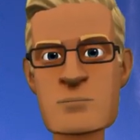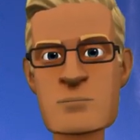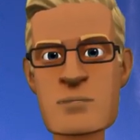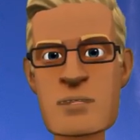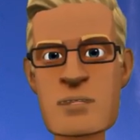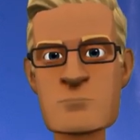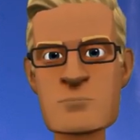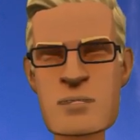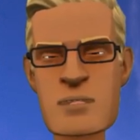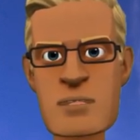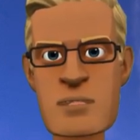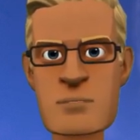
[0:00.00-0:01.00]
Well,
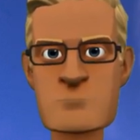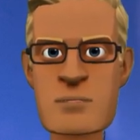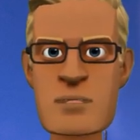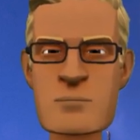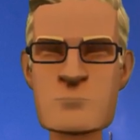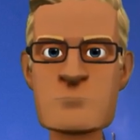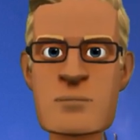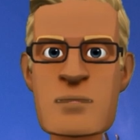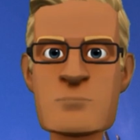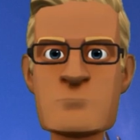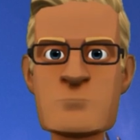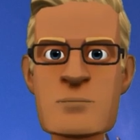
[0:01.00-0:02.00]
nowadays, in
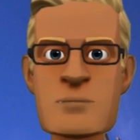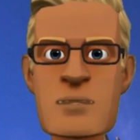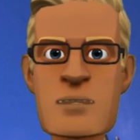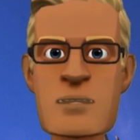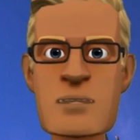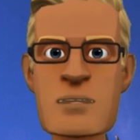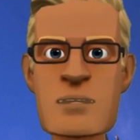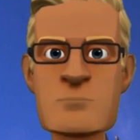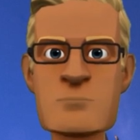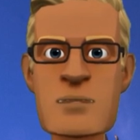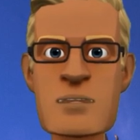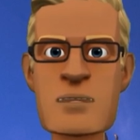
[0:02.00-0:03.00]
many of these games, they
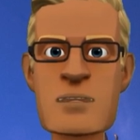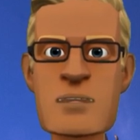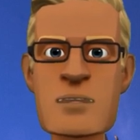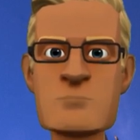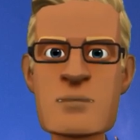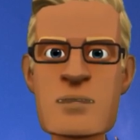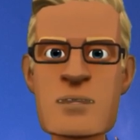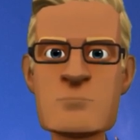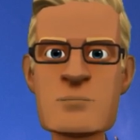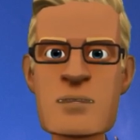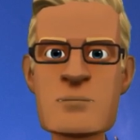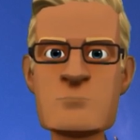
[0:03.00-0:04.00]
have a
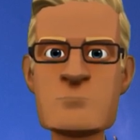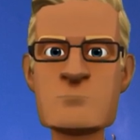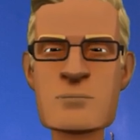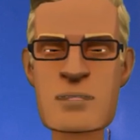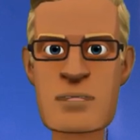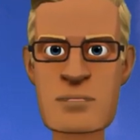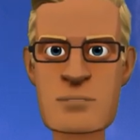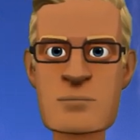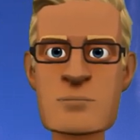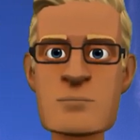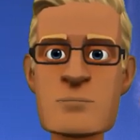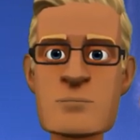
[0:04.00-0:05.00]
video replay.
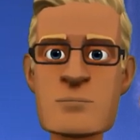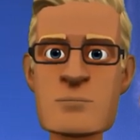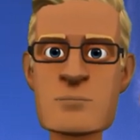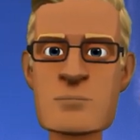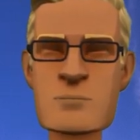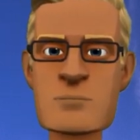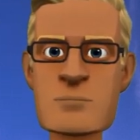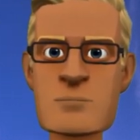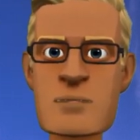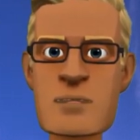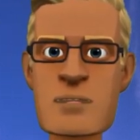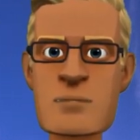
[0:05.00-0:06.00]

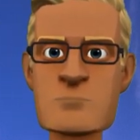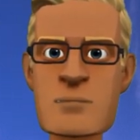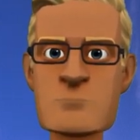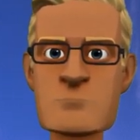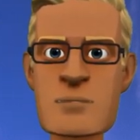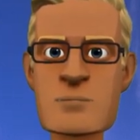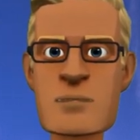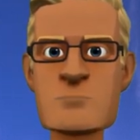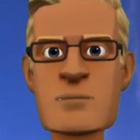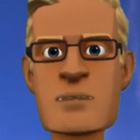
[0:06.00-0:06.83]
And only when you see